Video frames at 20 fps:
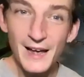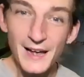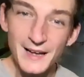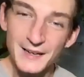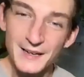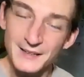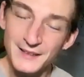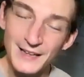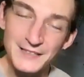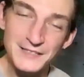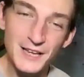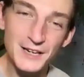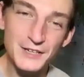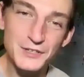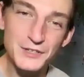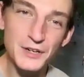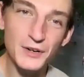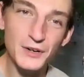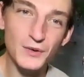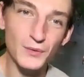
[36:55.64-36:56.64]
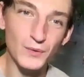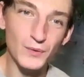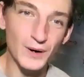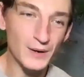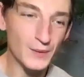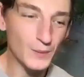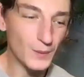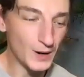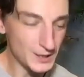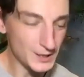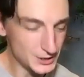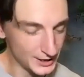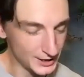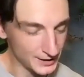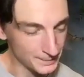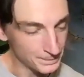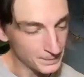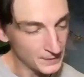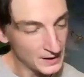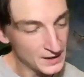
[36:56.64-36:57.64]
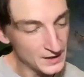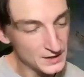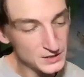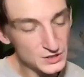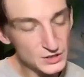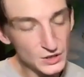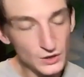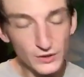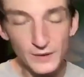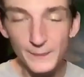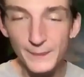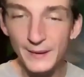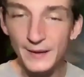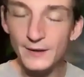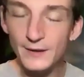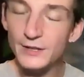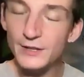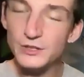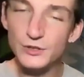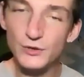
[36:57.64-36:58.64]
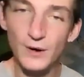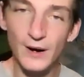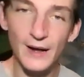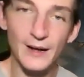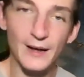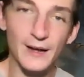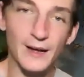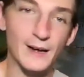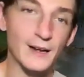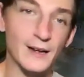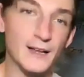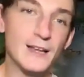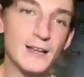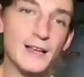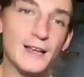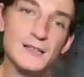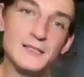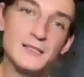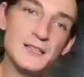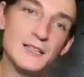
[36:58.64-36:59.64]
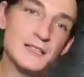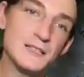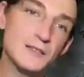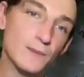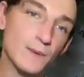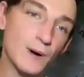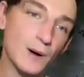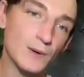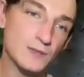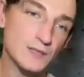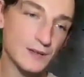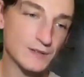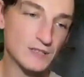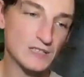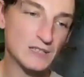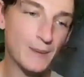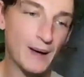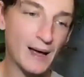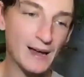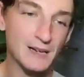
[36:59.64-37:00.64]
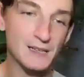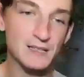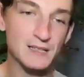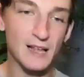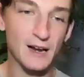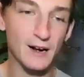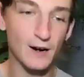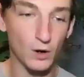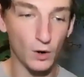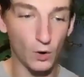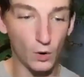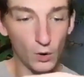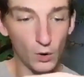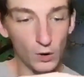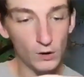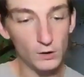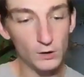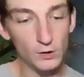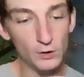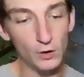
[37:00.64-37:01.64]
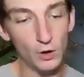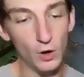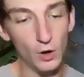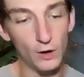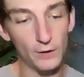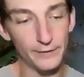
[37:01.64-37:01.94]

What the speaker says: Yeah, that's actually a great question. So the bearded dragon, he has these rows of spikes that are all